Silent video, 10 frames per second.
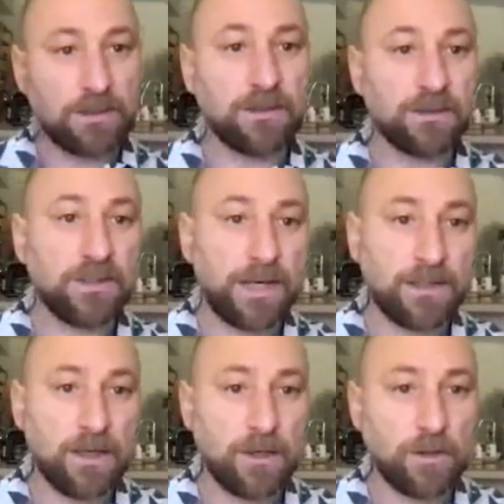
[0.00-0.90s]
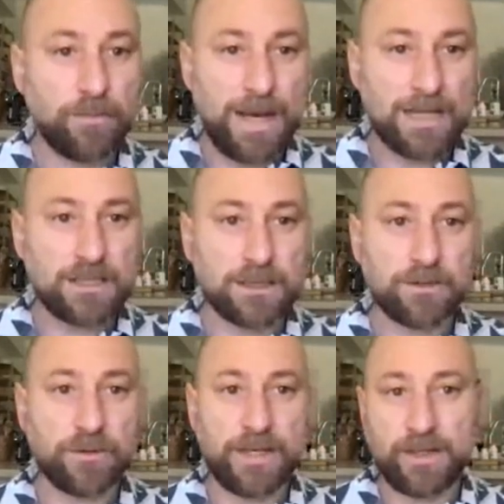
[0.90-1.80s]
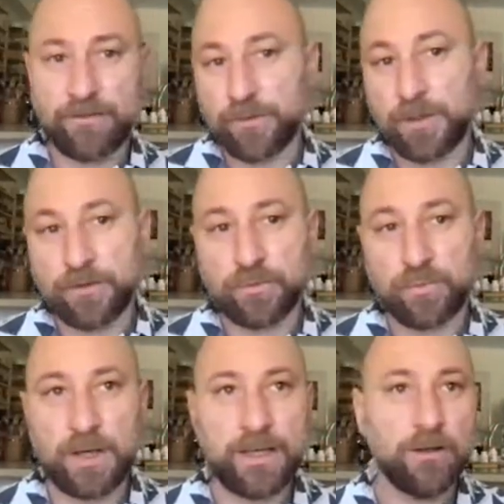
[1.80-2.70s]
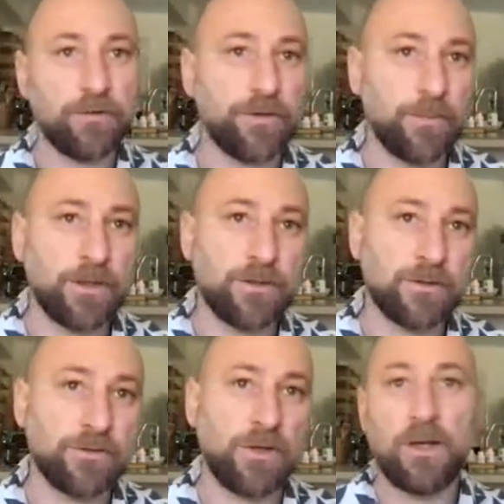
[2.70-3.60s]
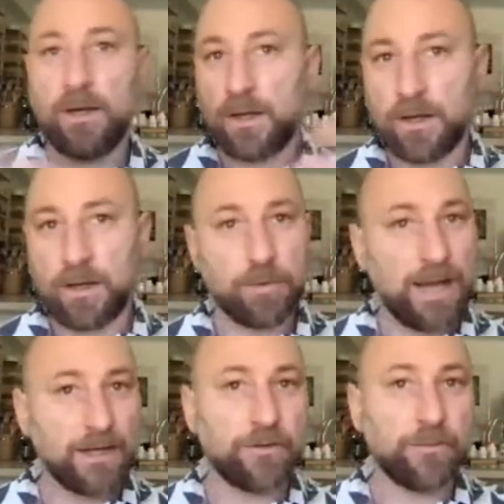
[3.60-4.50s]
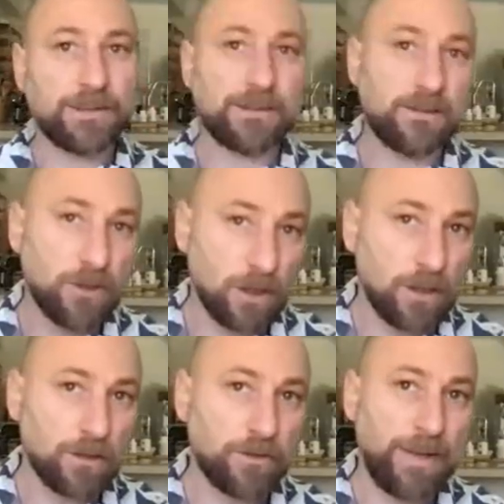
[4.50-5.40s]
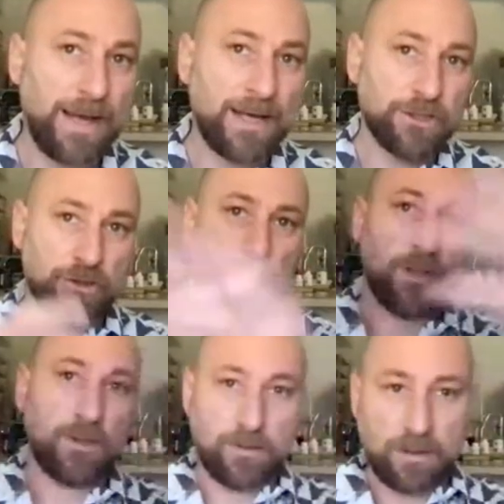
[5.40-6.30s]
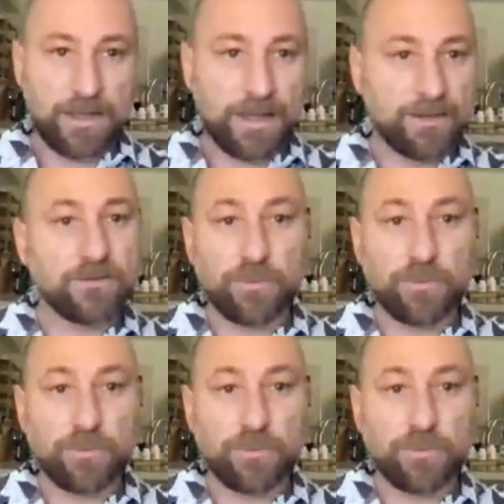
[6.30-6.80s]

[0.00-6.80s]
You see light colored patches, right? If your mother's white or if your mother's black, you might see a dark colored patch.